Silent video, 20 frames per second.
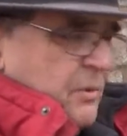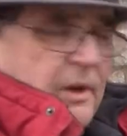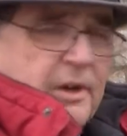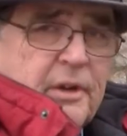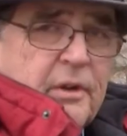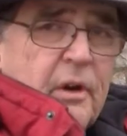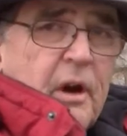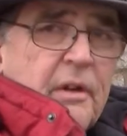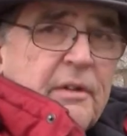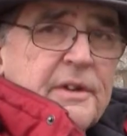want
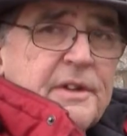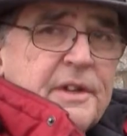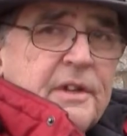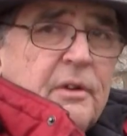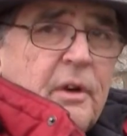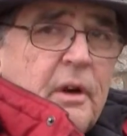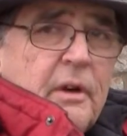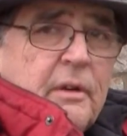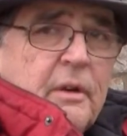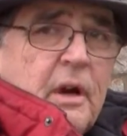to do all this.
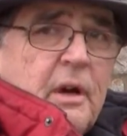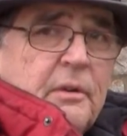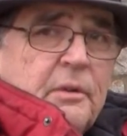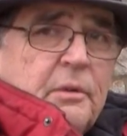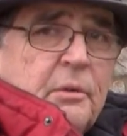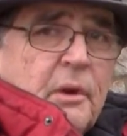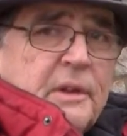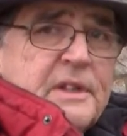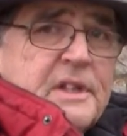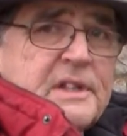You
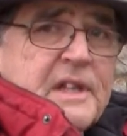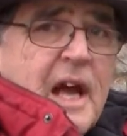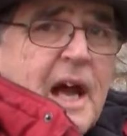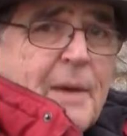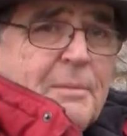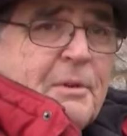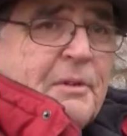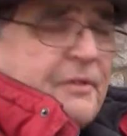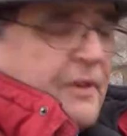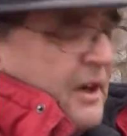want this to
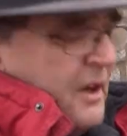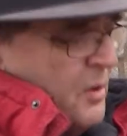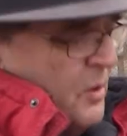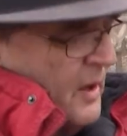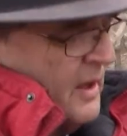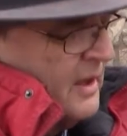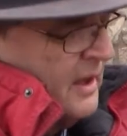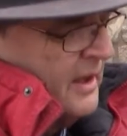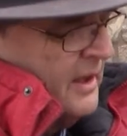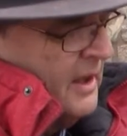happen very
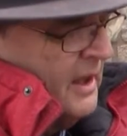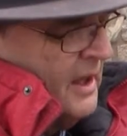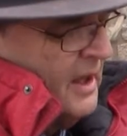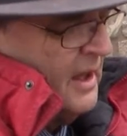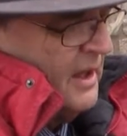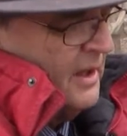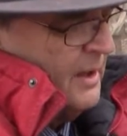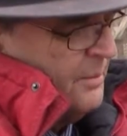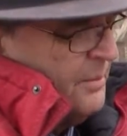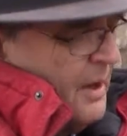quickly.
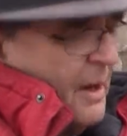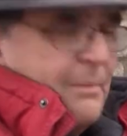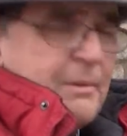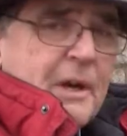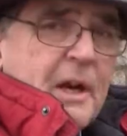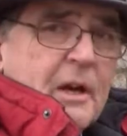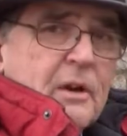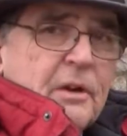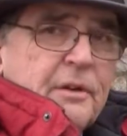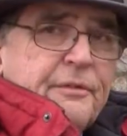You're probably
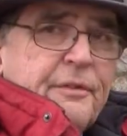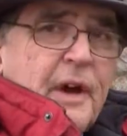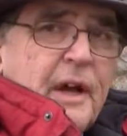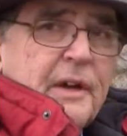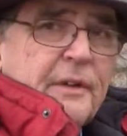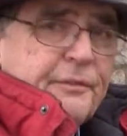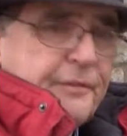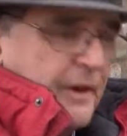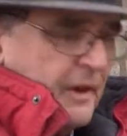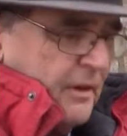not going to
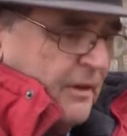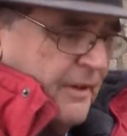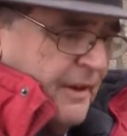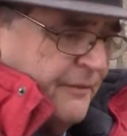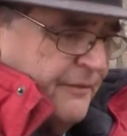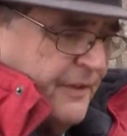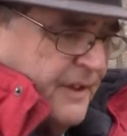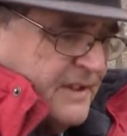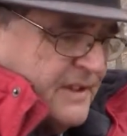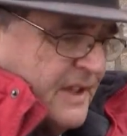find a funnel
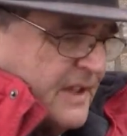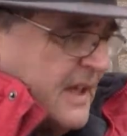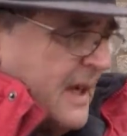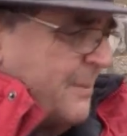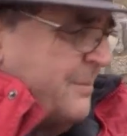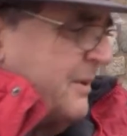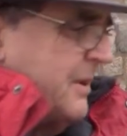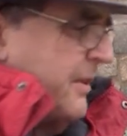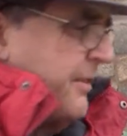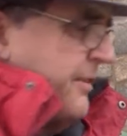that fits the top of your